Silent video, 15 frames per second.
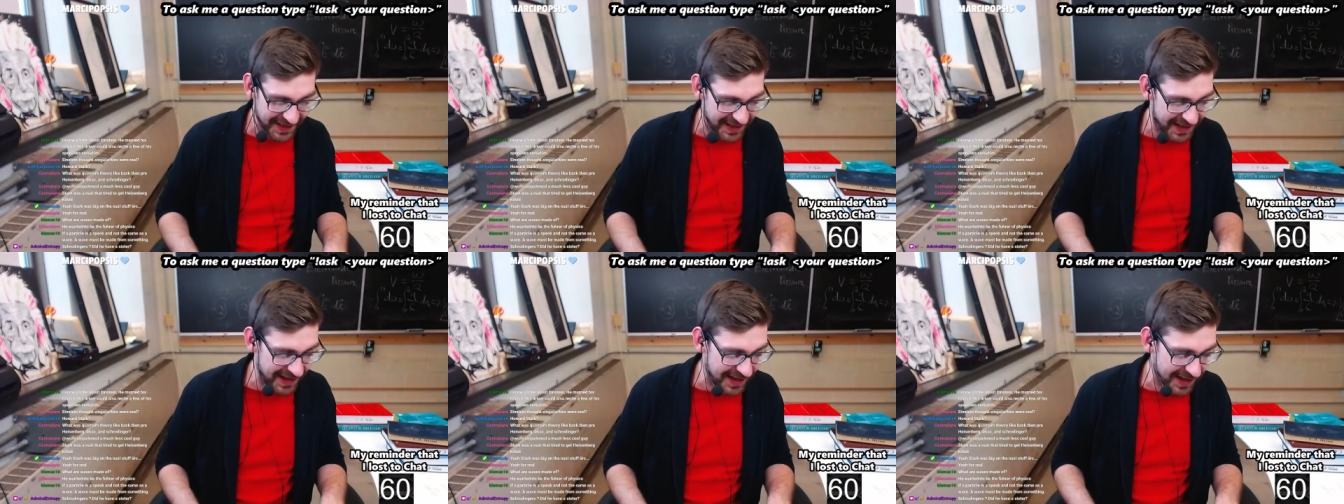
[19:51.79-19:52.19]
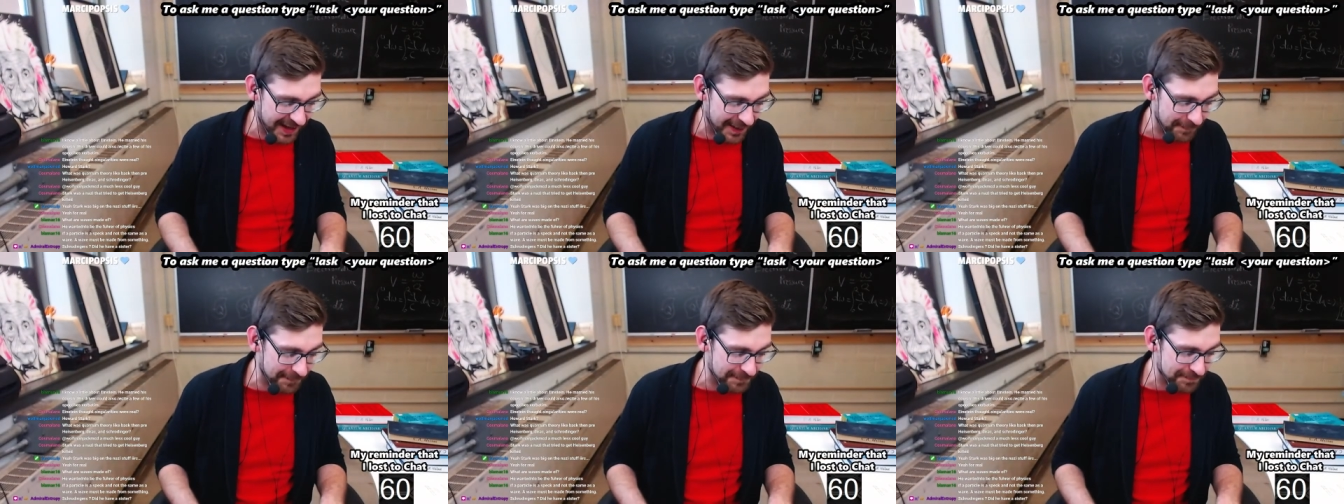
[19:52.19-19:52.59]

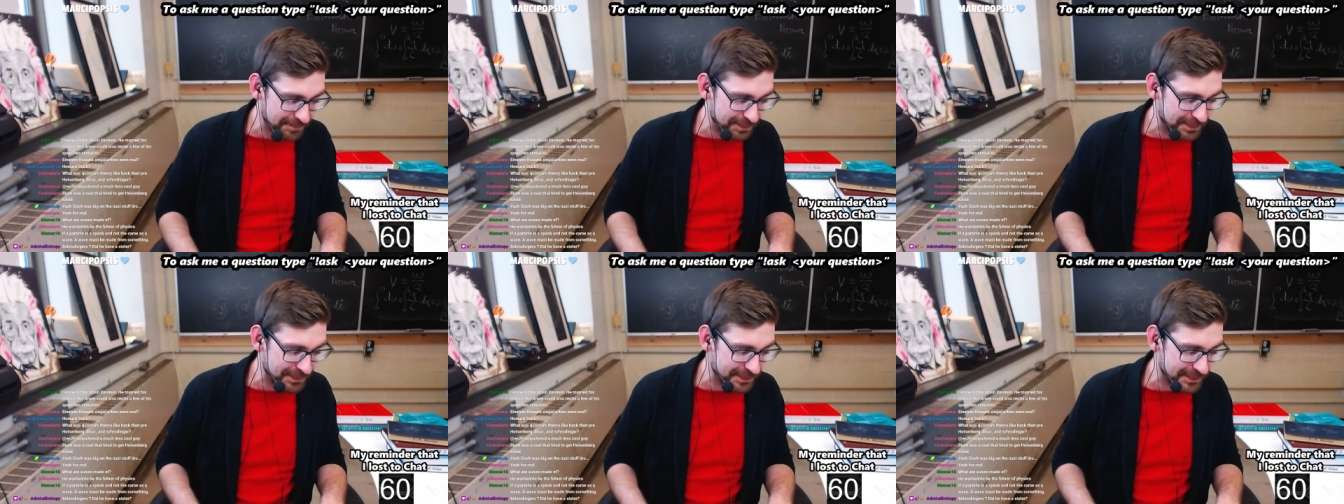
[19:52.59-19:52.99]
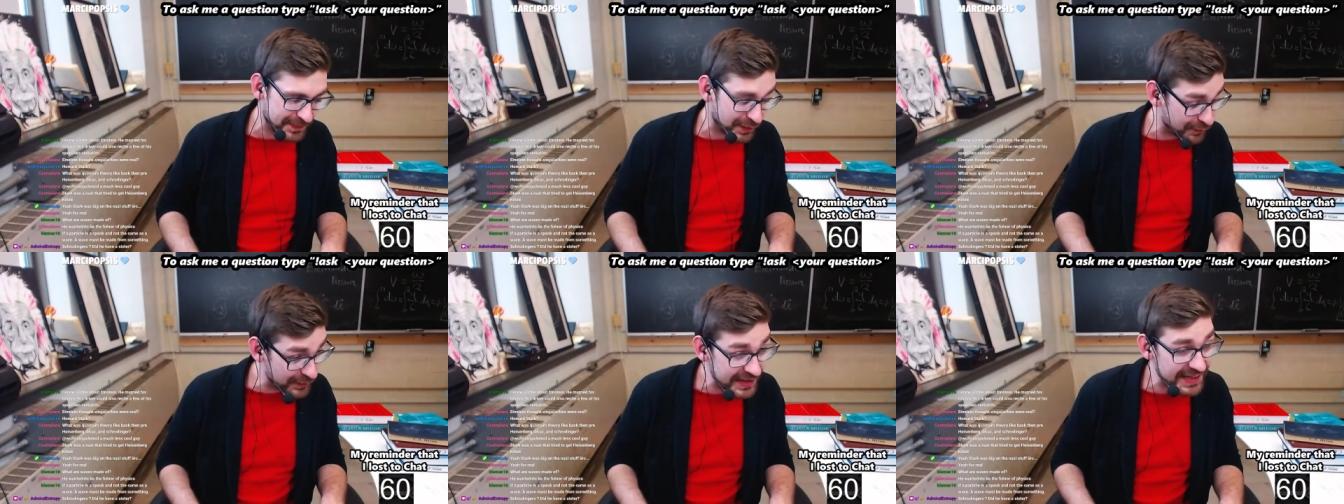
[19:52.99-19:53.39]
Um,
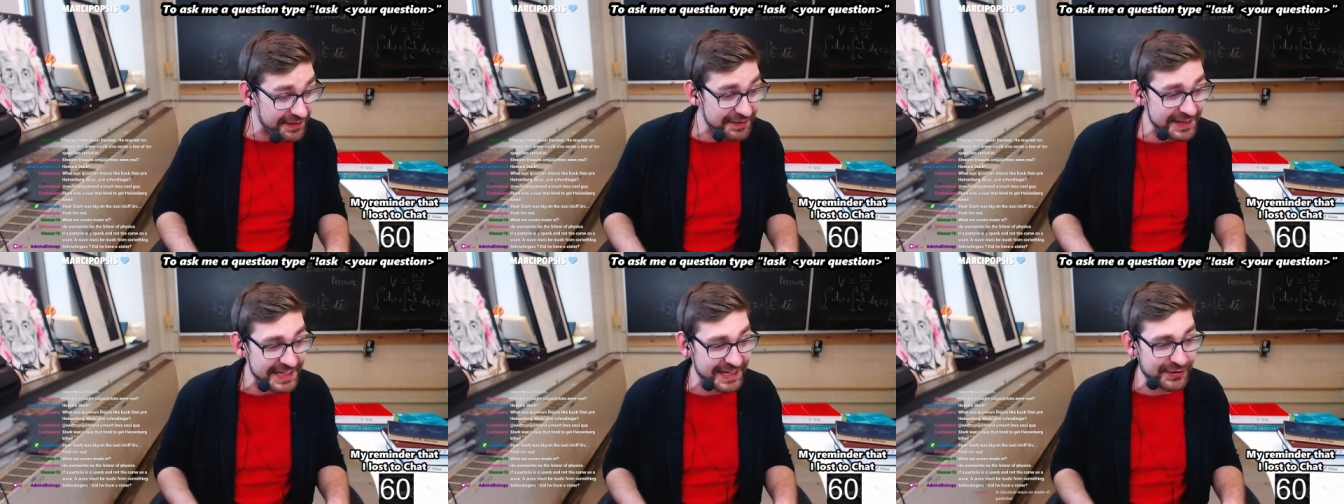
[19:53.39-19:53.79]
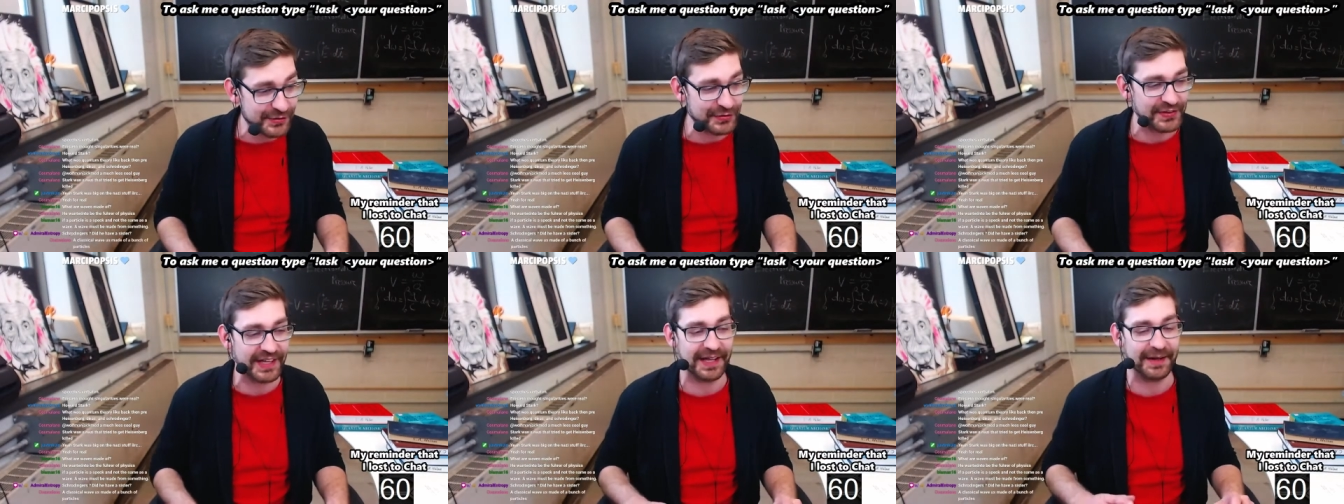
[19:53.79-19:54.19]
really, really
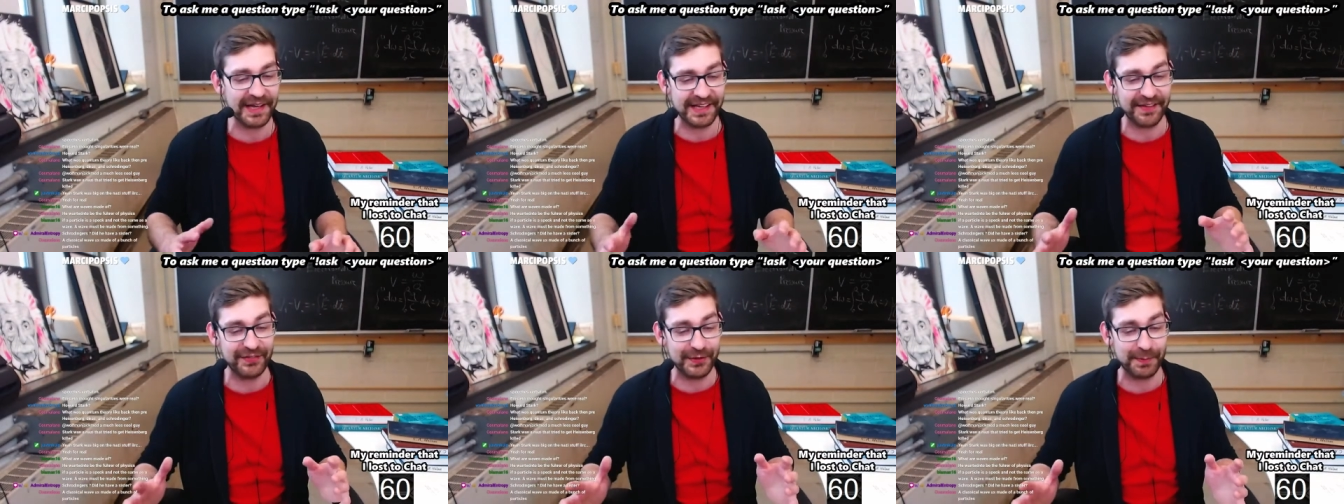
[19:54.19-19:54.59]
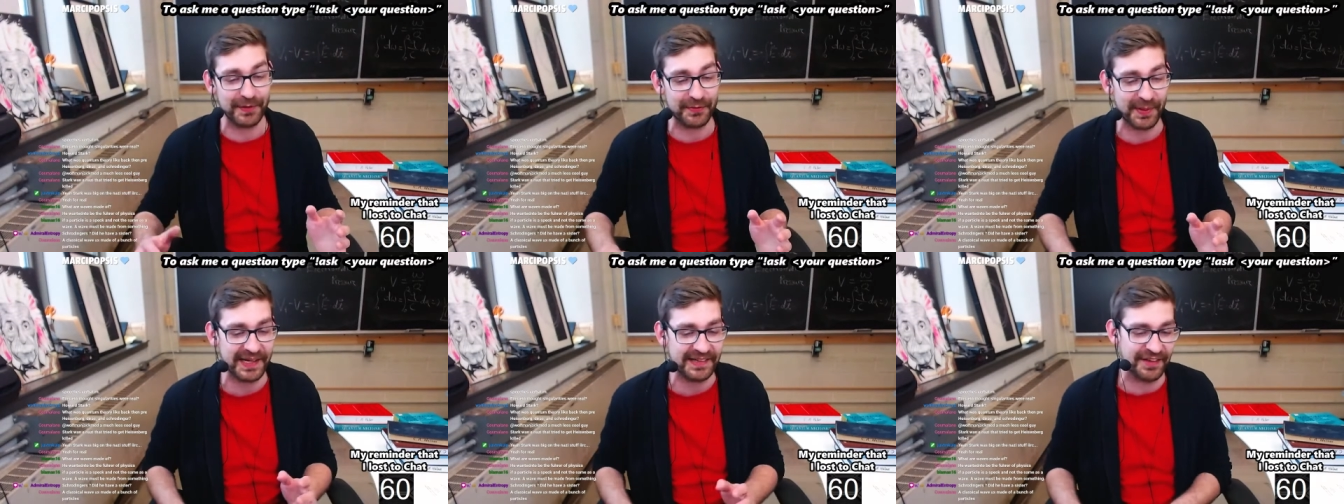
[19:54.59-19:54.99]
interesting and gives you
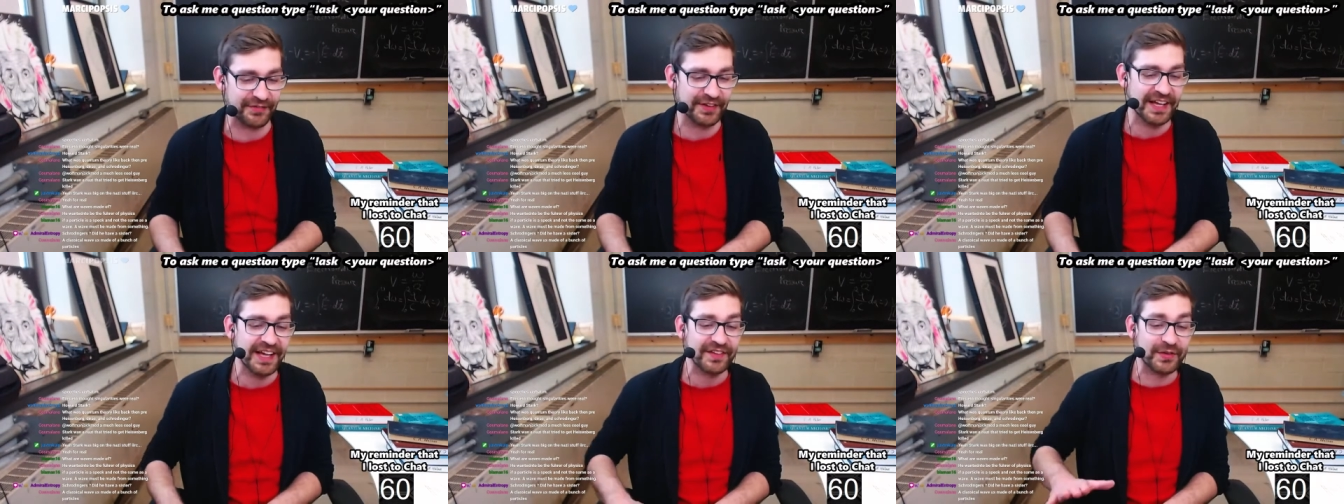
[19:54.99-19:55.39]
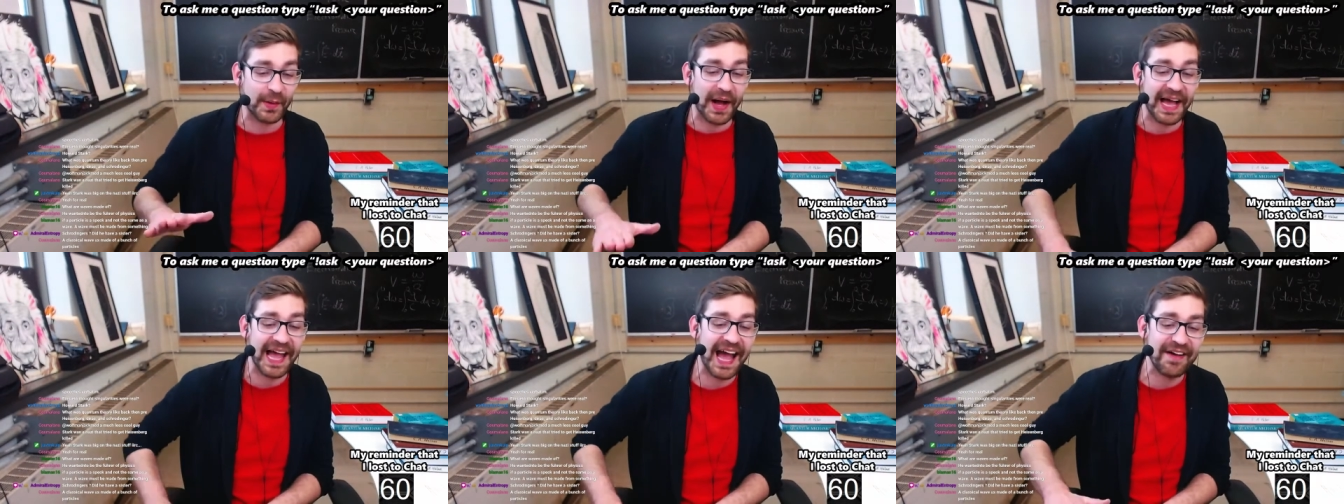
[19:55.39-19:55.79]
perspective. So
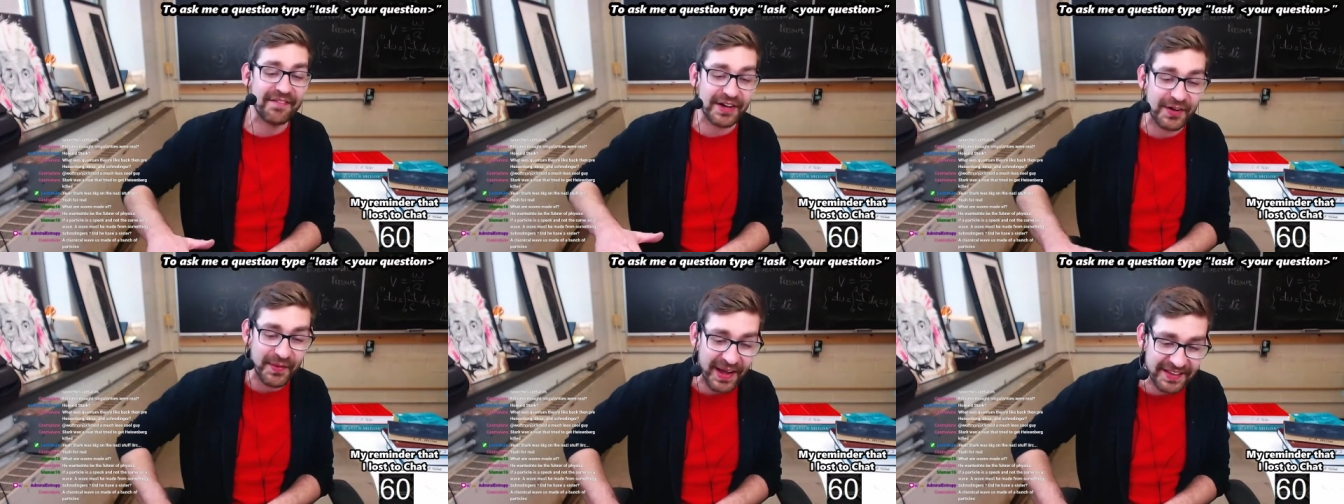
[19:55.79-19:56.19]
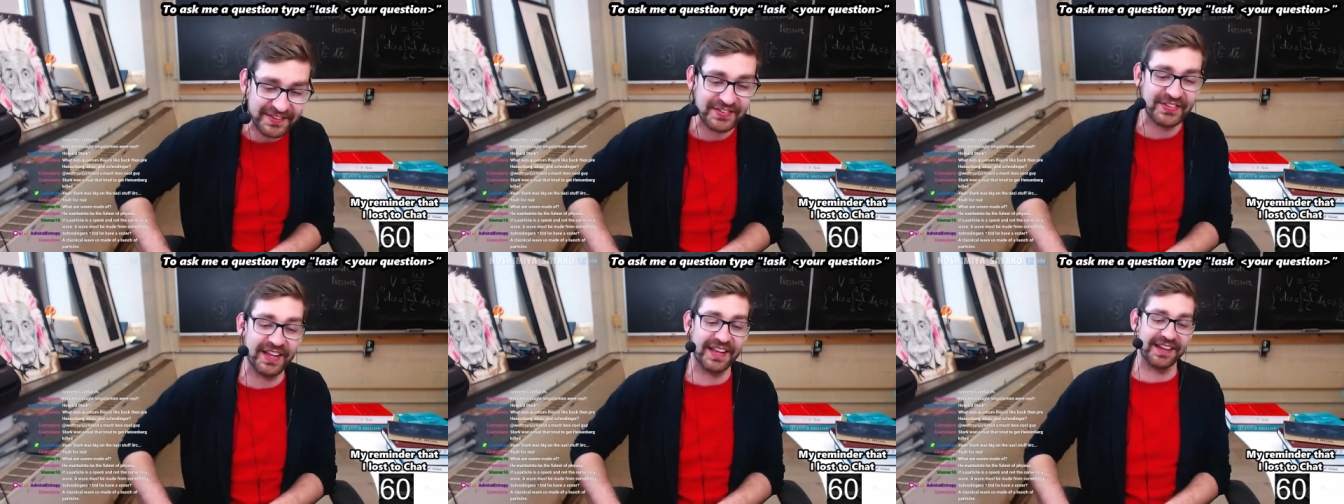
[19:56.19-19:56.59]
I have a
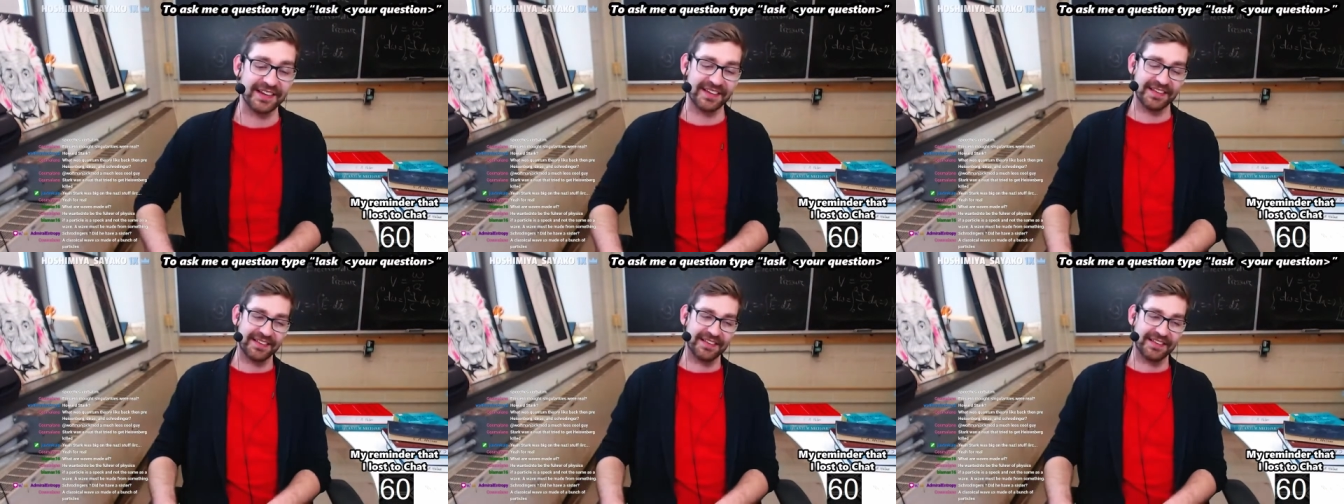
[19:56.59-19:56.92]
question.